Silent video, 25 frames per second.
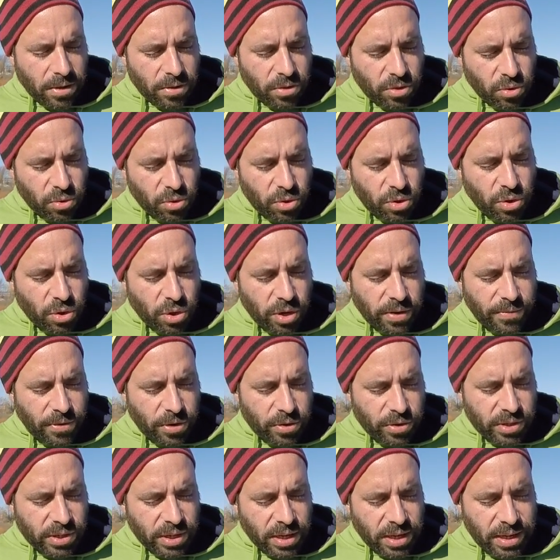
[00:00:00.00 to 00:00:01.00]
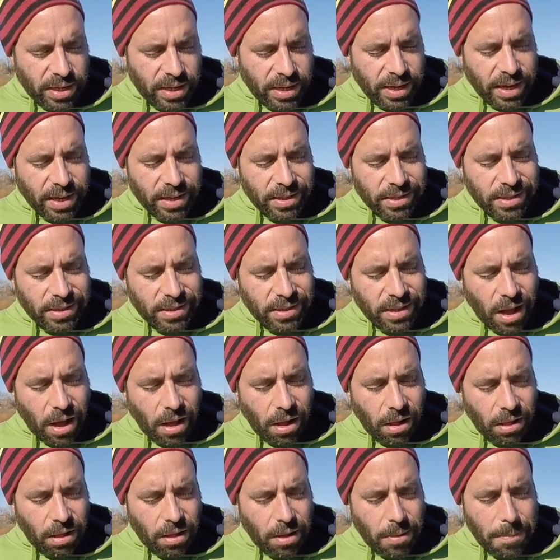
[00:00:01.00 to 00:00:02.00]
to universally
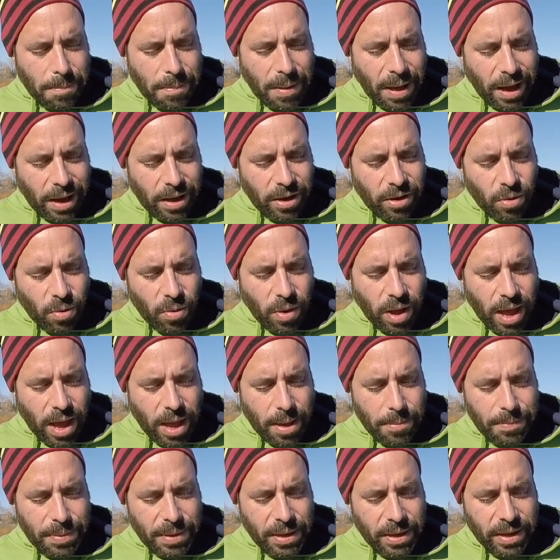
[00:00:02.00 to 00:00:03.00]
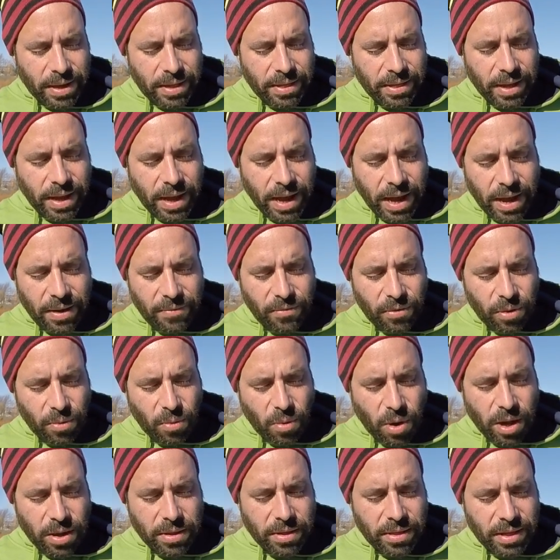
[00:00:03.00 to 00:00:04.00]
install a bio-happy in
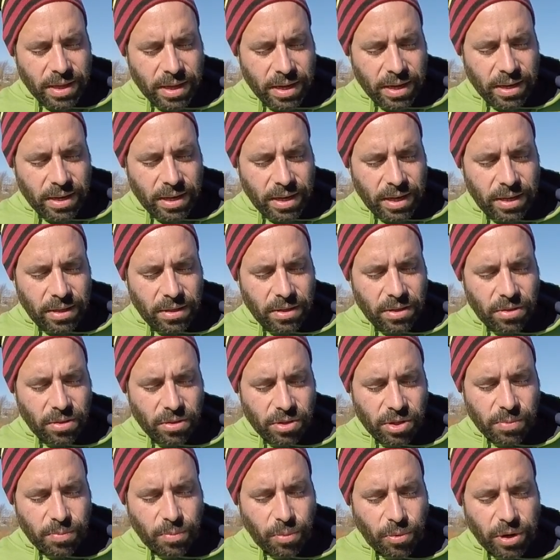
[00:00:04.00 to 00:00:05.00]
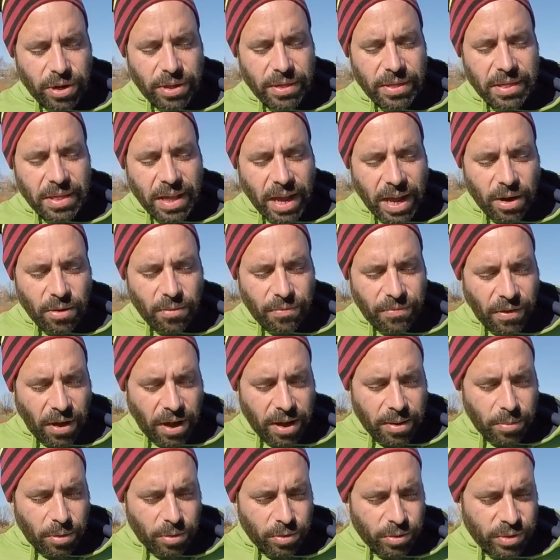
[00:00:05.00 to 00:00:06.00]
everyone they need to spray
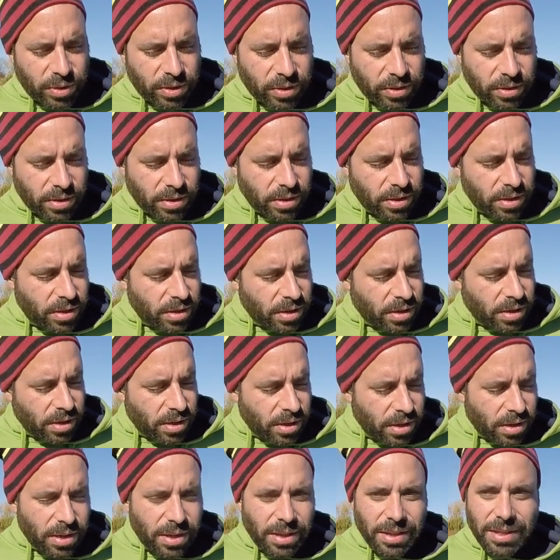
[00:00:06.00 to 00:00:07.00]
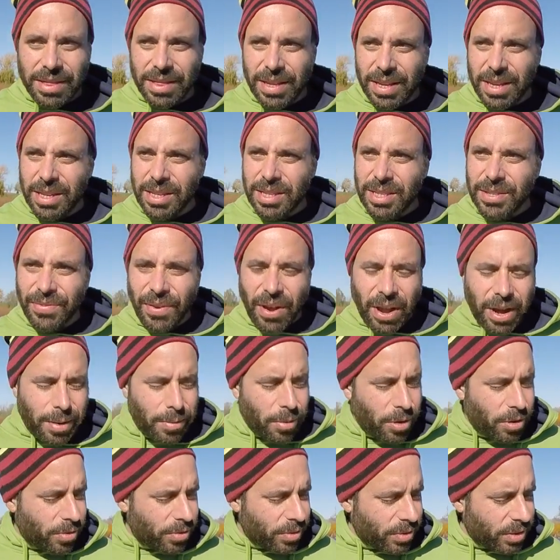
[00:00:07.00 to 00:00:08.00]
nanofibers. These
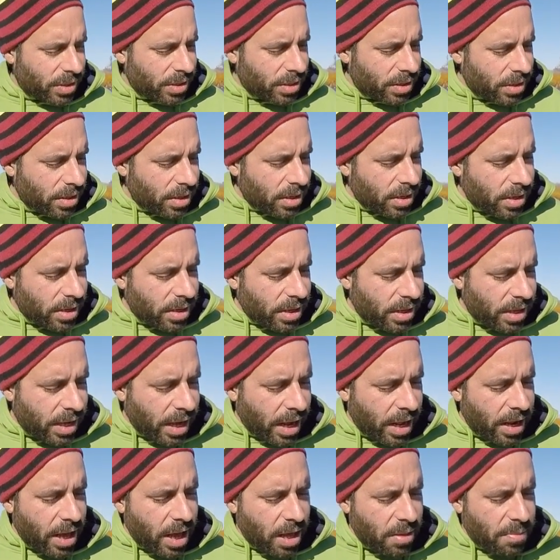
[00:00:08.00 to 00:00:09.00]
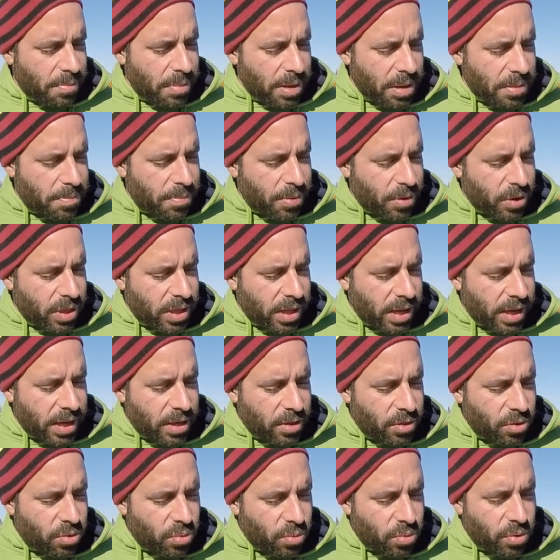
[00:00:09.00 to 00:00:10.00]
fibers cannot be put
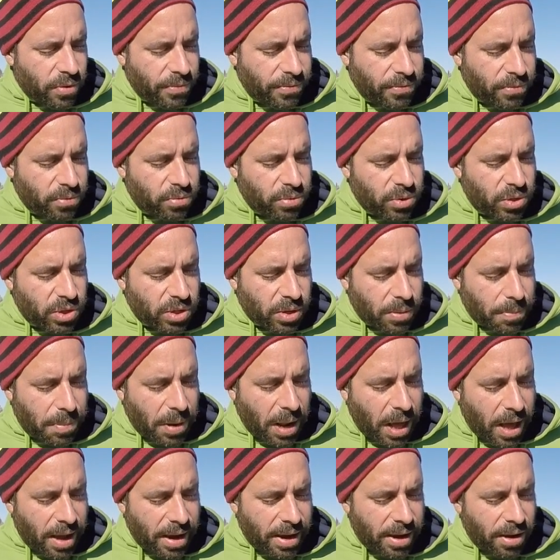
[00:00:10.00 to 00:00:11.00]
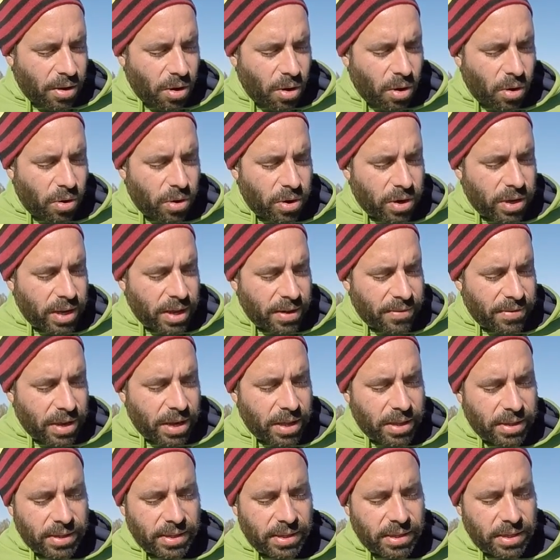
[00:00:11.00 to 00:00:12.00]
into the food supply or given
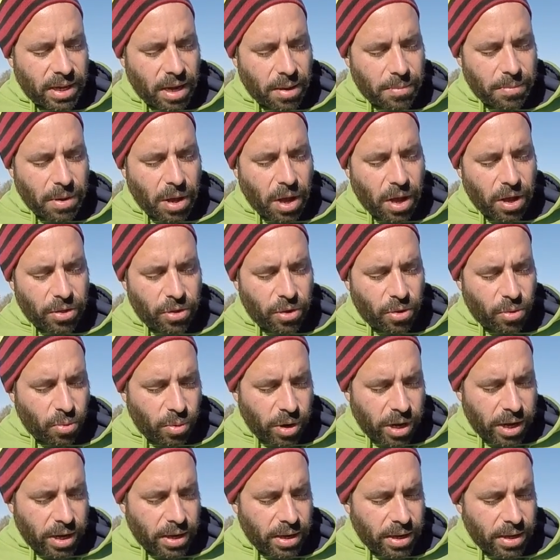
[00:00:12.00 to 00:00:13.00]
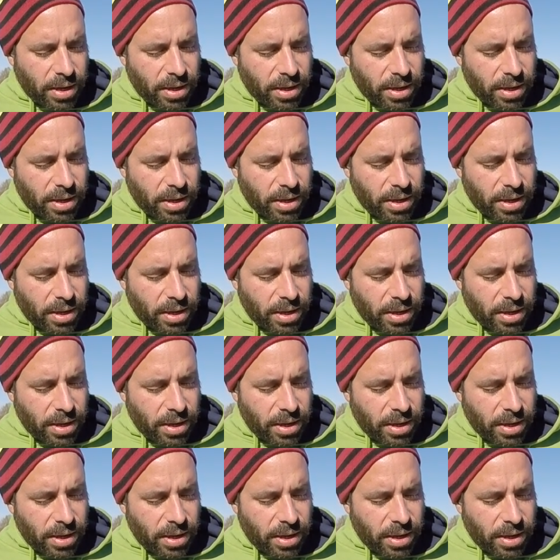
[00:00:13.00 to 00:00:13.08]
in some other way.